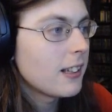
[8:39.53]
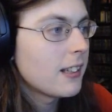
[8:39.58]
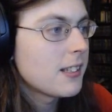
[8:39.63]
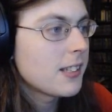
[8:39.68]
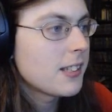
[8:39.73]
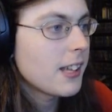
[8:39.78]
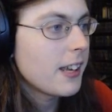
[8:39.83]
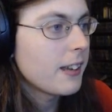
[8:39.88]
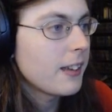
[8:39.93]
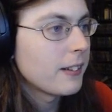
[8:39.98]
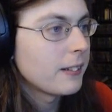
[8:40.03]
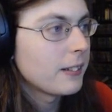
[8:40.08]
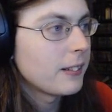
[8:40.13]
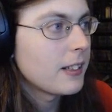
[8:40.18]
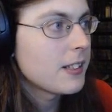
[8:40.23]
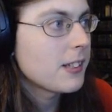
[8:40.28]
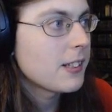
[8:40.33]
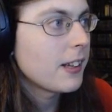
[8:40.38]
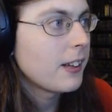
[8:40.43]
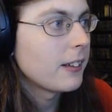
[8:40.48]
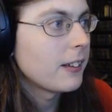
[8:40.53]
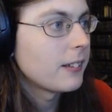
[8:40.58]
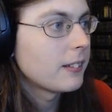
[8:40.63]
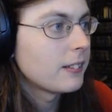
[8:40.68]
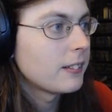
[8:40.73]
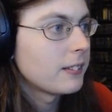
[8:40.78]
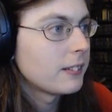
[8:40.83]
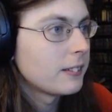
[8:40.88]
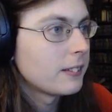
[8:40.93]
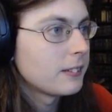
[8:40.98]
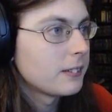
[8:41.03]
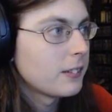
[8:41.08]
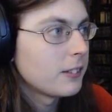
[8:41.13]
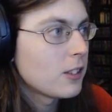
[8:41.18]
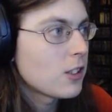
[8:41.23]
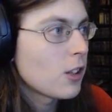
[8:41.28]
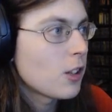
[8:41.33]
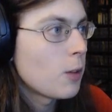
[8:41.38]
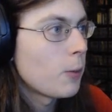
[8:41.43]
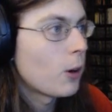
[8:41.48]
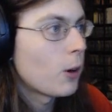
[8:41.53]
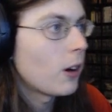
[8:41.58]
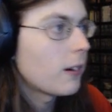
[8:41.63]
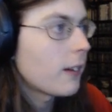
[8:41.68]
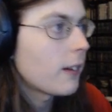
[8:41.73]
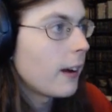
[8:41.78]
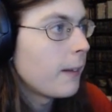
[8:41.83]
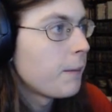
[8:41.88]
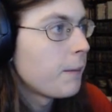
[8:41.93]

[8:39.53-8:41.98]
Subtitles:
see. There's no more. Okay.